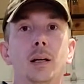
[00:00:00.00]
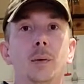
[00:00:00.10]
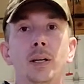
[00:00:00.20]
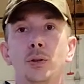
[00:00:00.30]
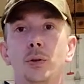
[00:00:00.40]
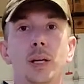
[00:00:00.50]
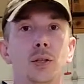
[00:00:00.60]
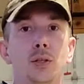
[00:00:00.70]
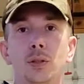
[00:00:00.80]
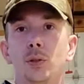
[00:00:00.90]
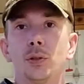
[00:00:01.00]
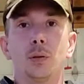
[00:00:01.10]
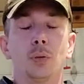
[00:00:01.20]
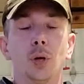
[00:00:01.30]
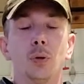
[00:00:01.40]
I do that just using
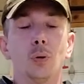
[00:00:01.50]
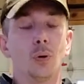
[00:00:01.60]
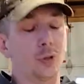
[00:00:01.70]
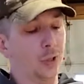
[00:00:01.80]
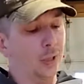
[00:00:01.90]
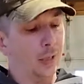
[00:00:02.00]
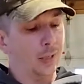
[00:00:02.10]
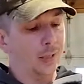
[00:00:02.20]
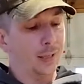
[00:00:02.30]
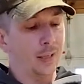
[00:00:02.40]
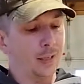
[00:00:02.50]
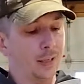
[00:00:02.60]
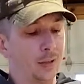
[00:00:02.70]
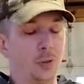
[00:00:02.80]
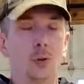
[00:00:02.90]
a blowtorch, and then I sand
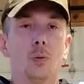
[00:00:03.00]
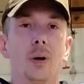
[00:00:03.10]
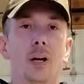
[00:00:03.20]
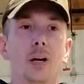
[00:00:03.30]
it to about